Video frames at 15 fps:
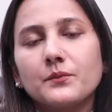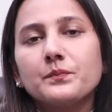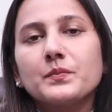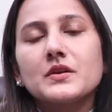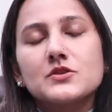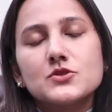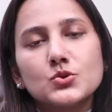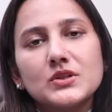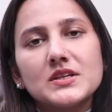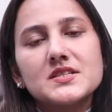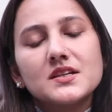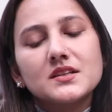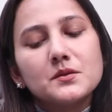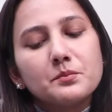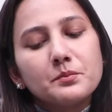So these
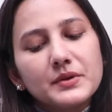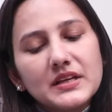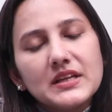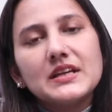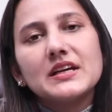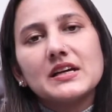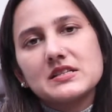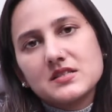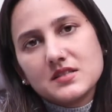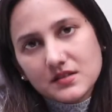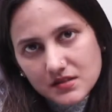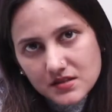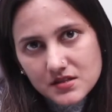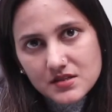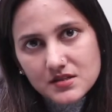are the
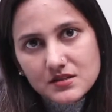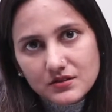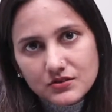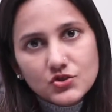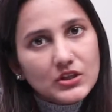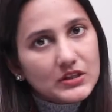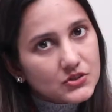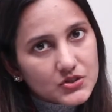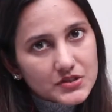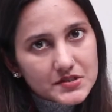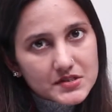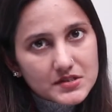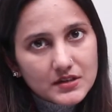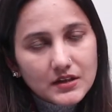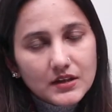precancerous
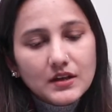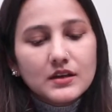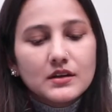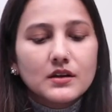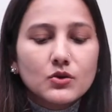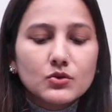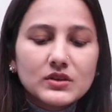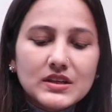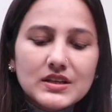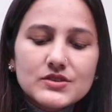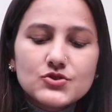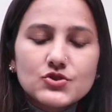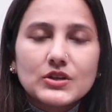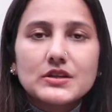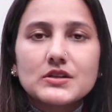changes. Now these
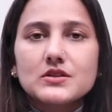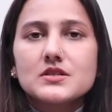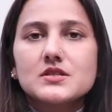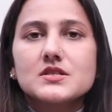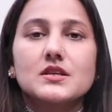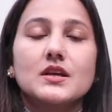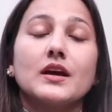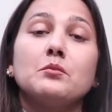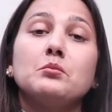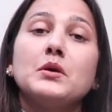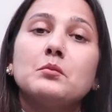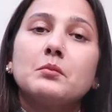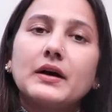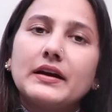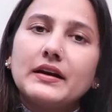changes can be
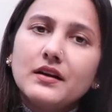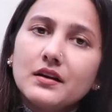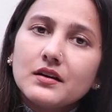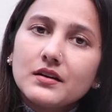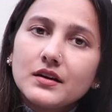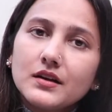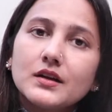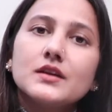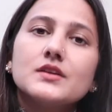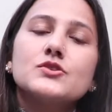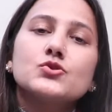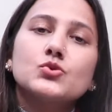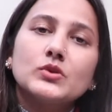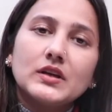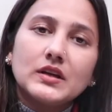mild,
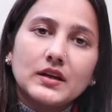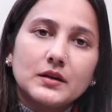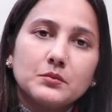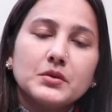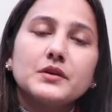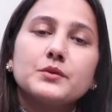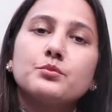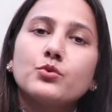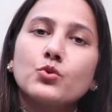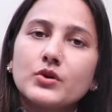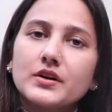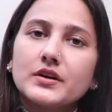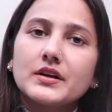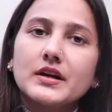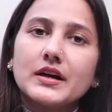so they can be
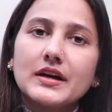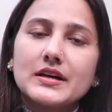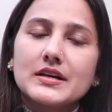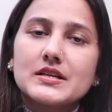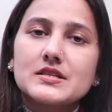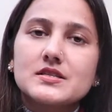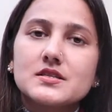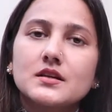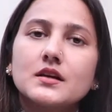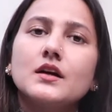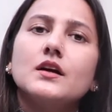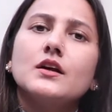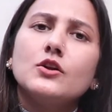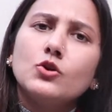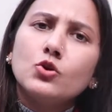reported as
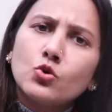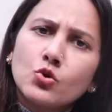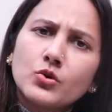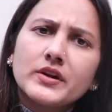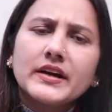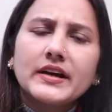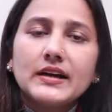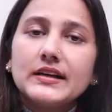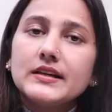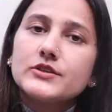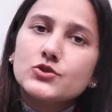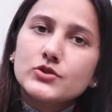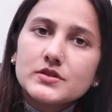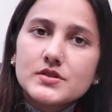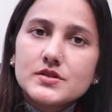low grade
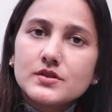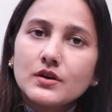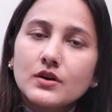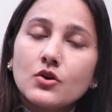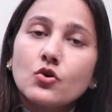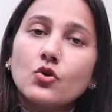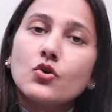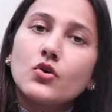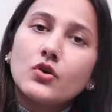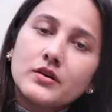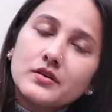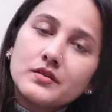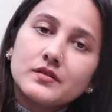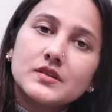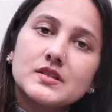lesions, or
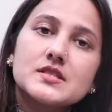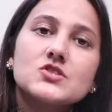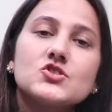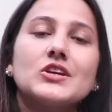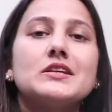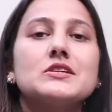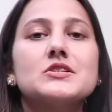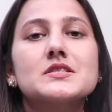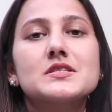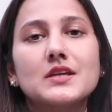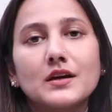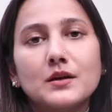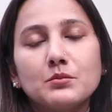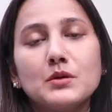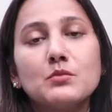the changes
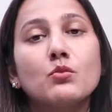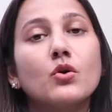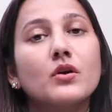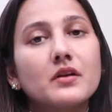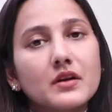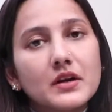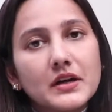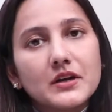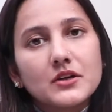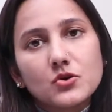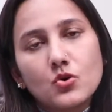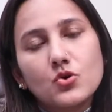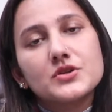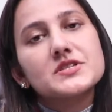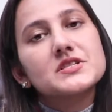can be moderate
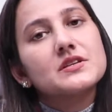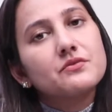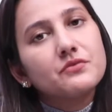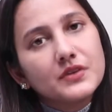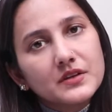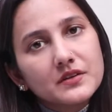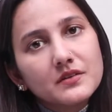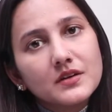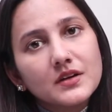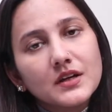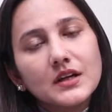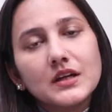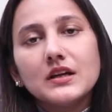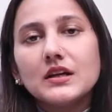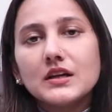or severe
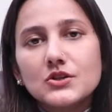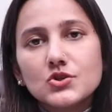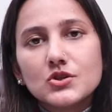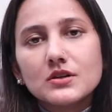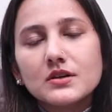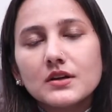in nature